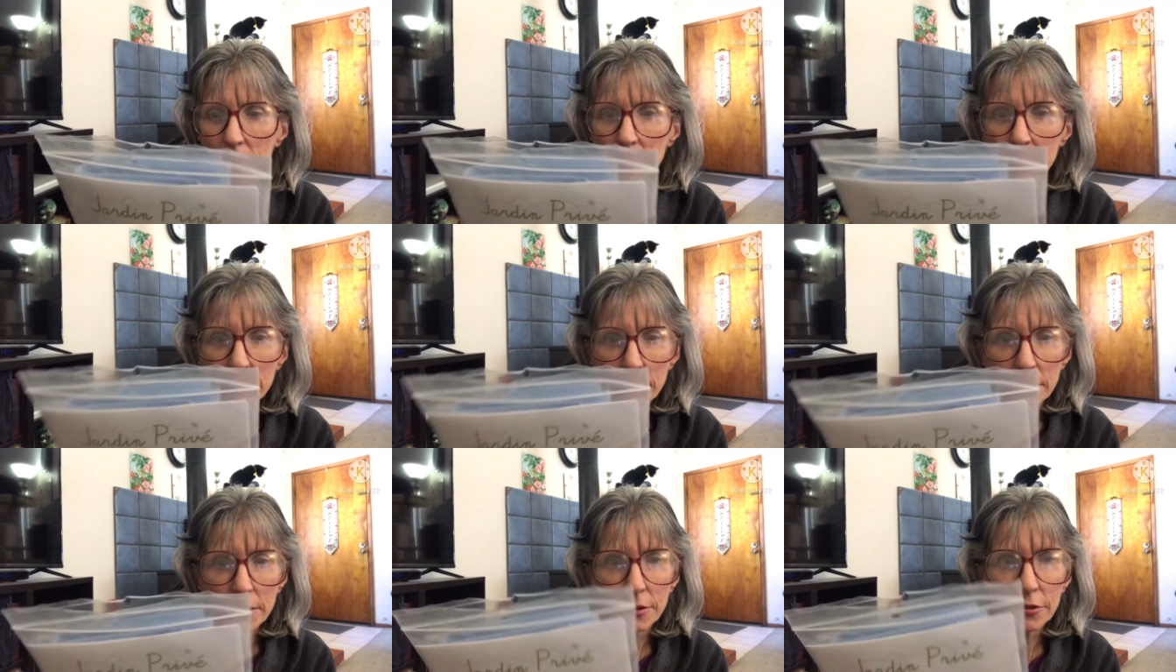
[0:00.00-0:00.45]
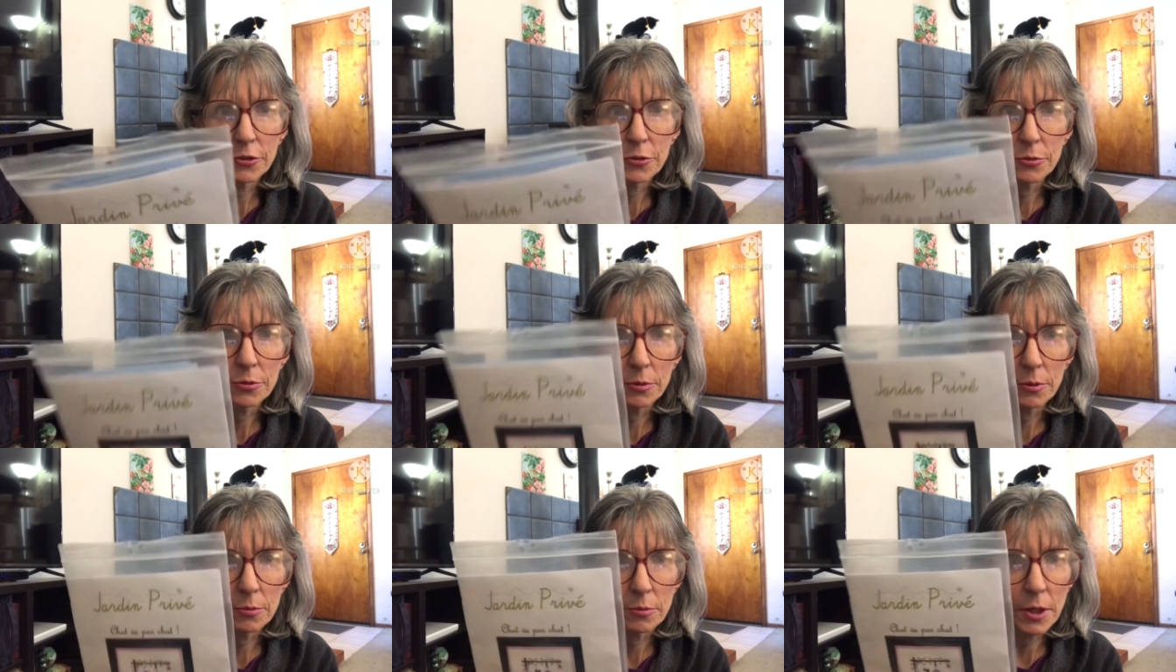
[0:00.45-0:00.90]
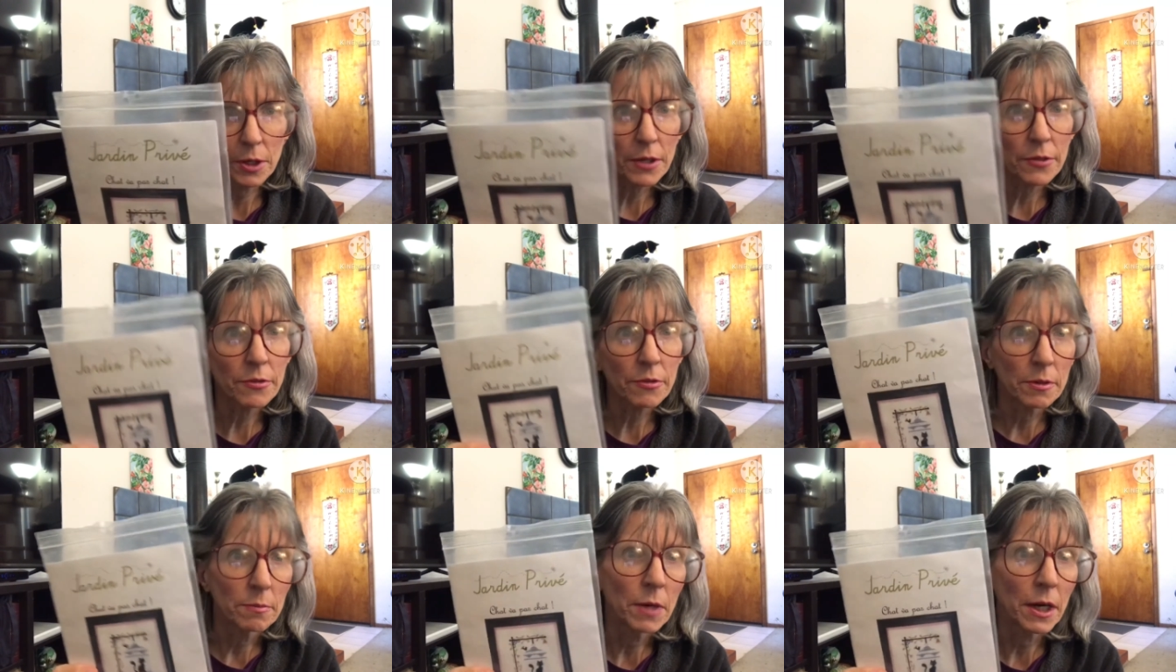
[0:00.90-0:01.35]
It's
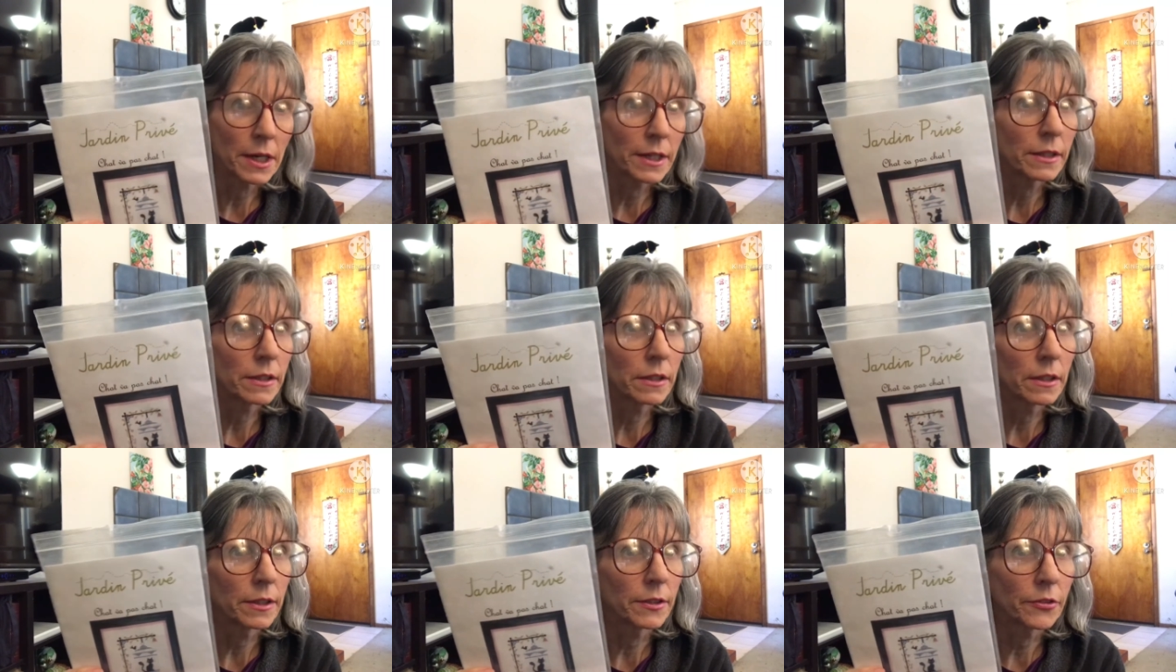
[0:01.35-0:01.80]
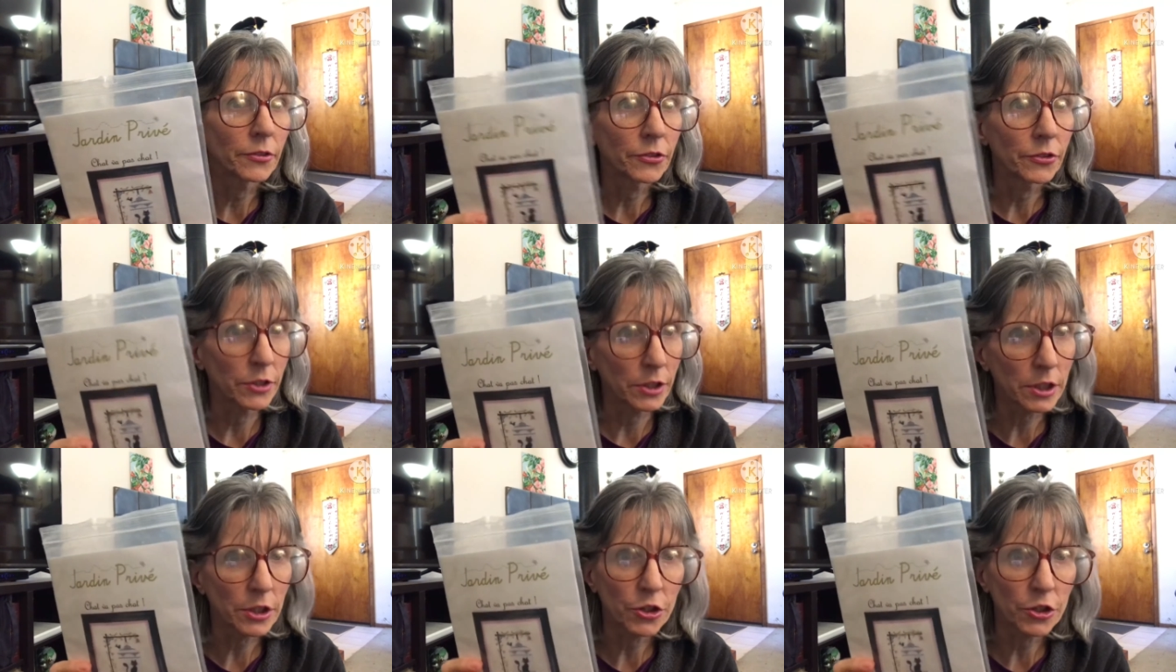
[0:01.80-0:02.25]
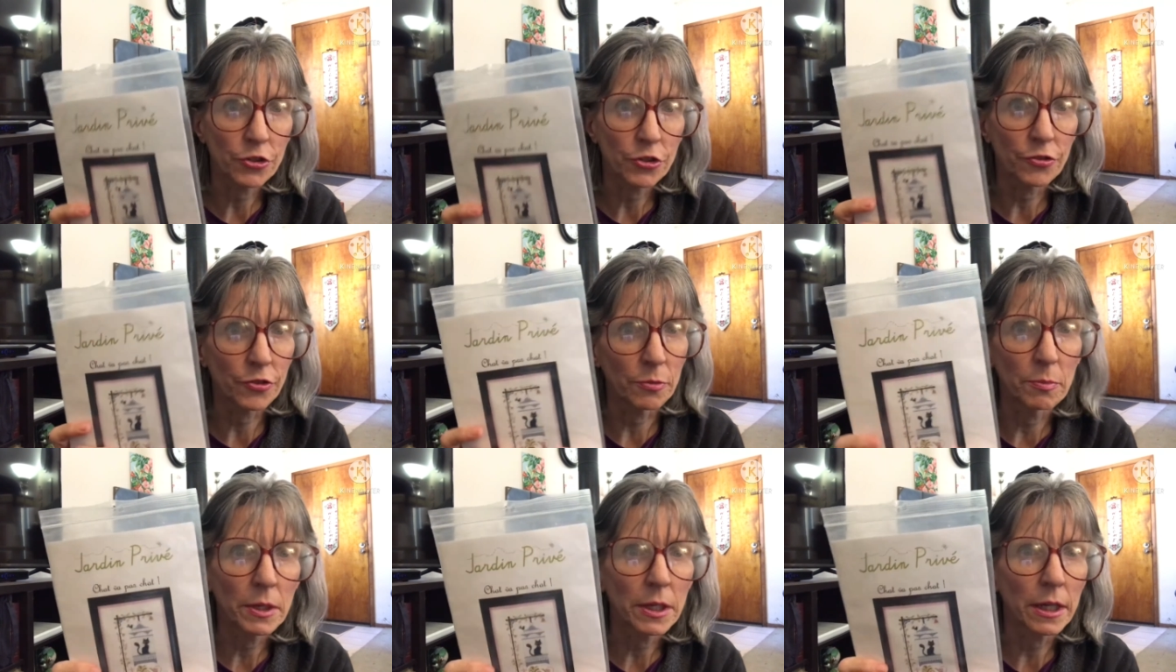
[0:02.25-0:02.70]
rather a mindless stitch
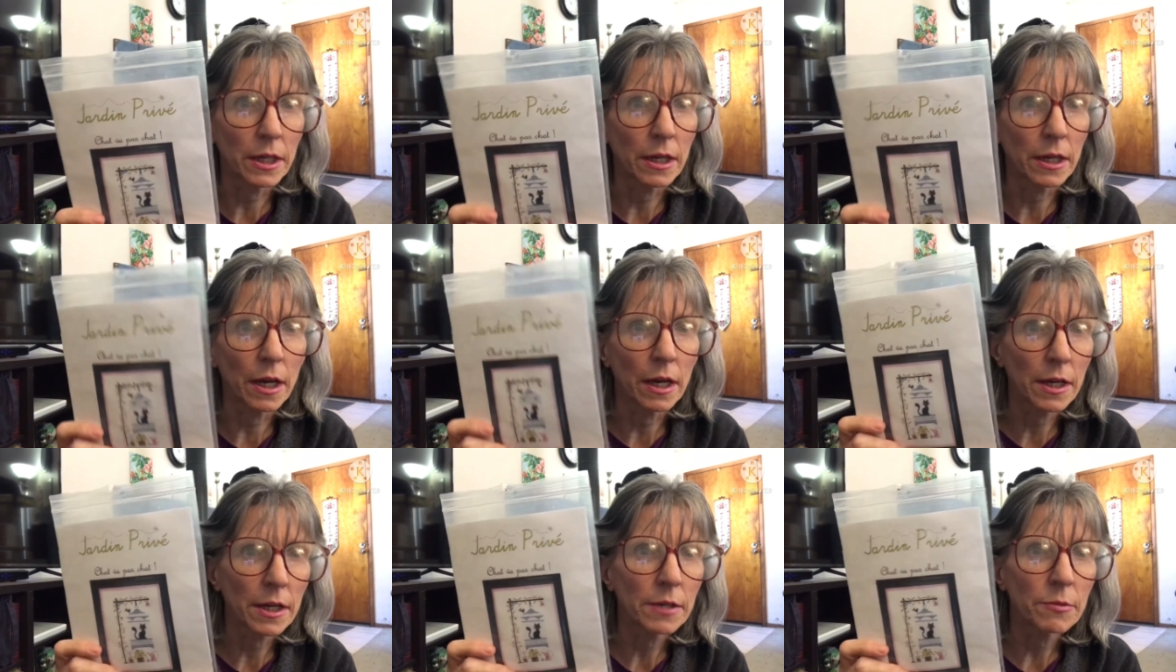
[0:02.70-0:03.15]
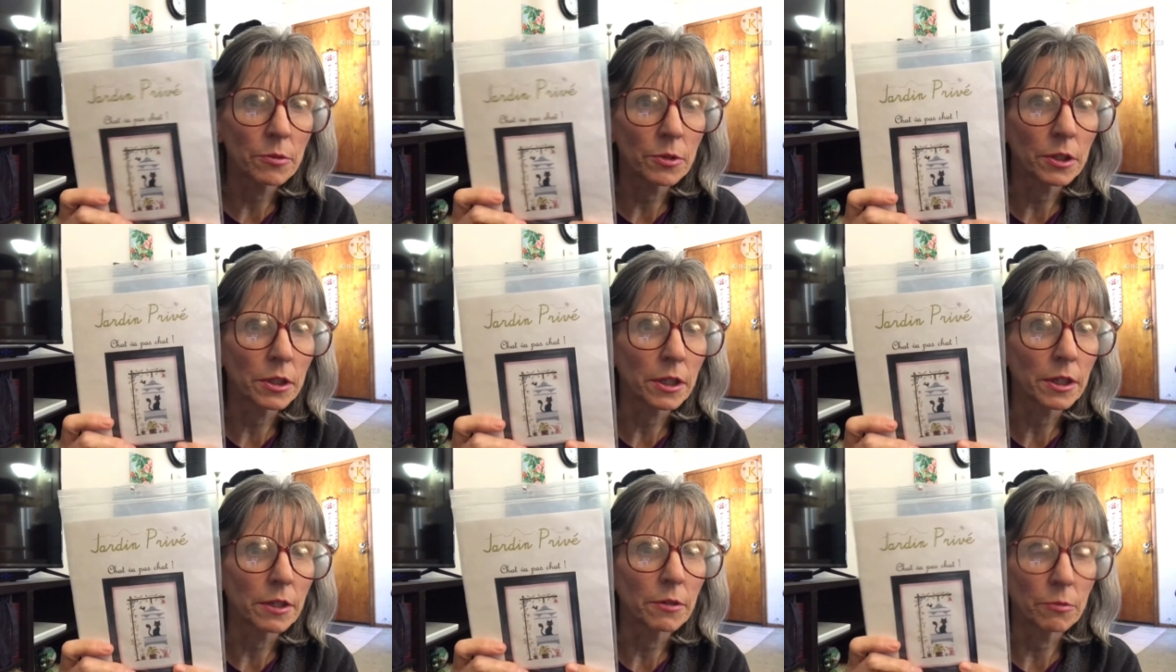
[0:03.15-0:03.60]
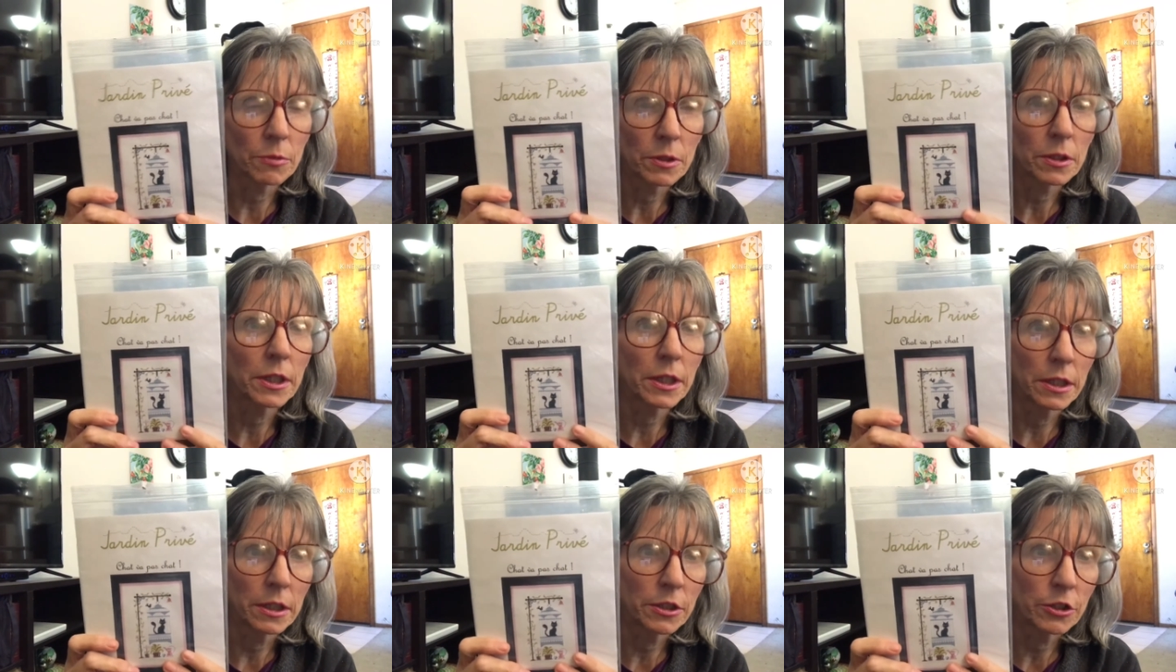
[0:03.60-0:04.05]
for me. I really,
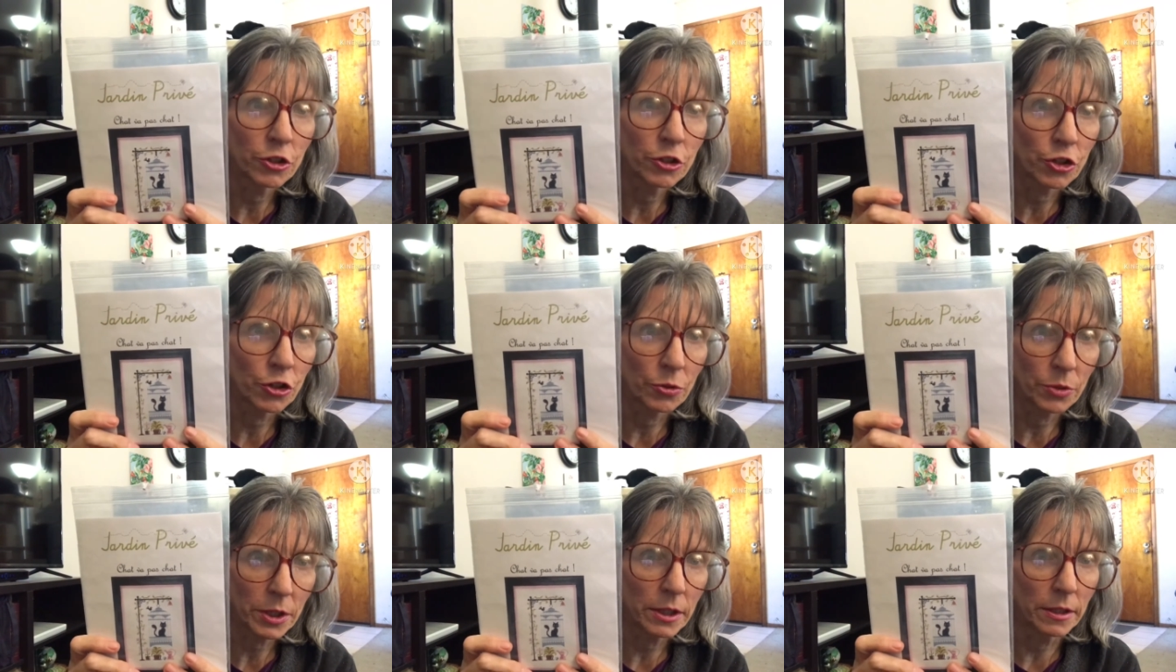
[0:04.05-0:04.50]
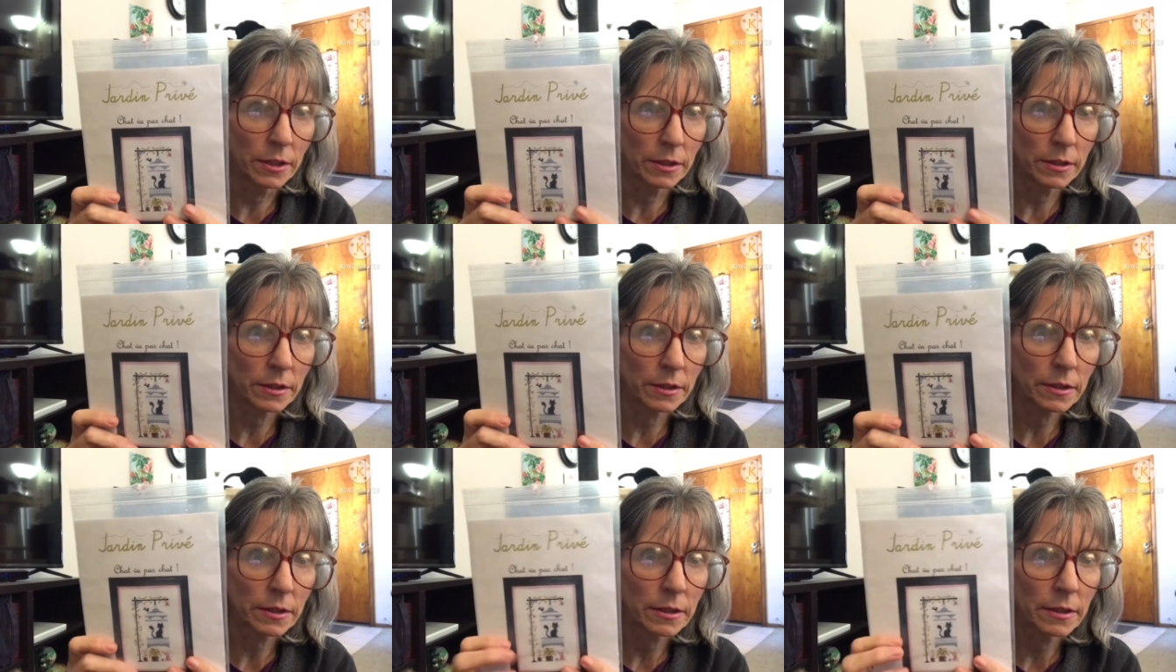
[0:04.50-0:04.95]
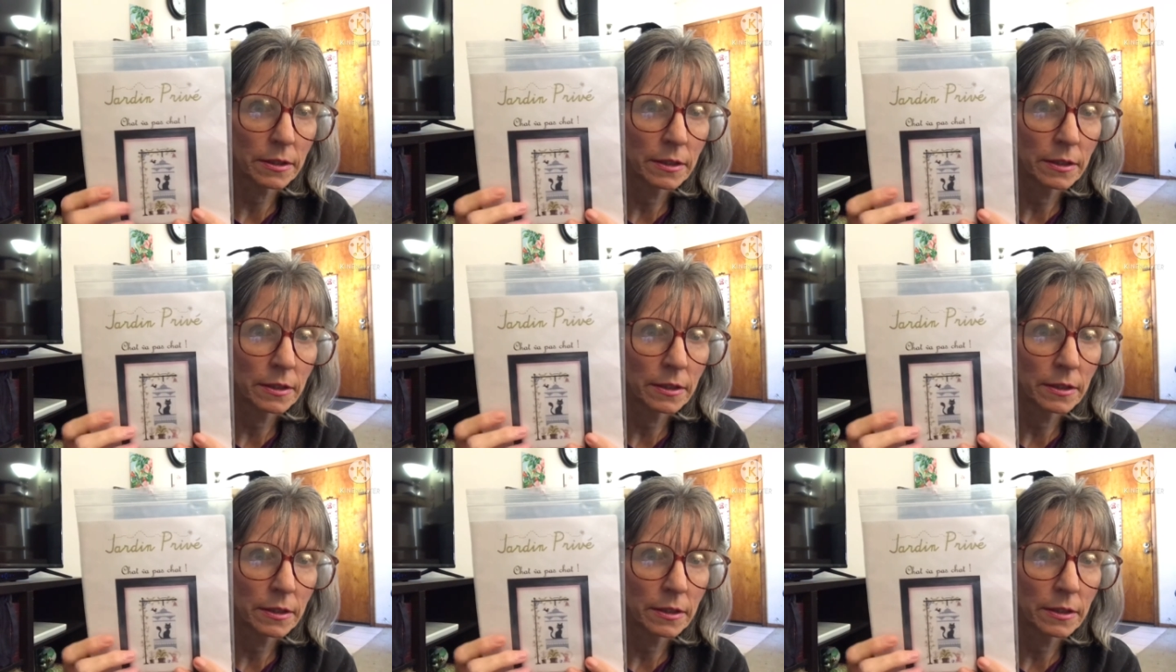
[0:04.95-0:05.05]
really enjoyed it.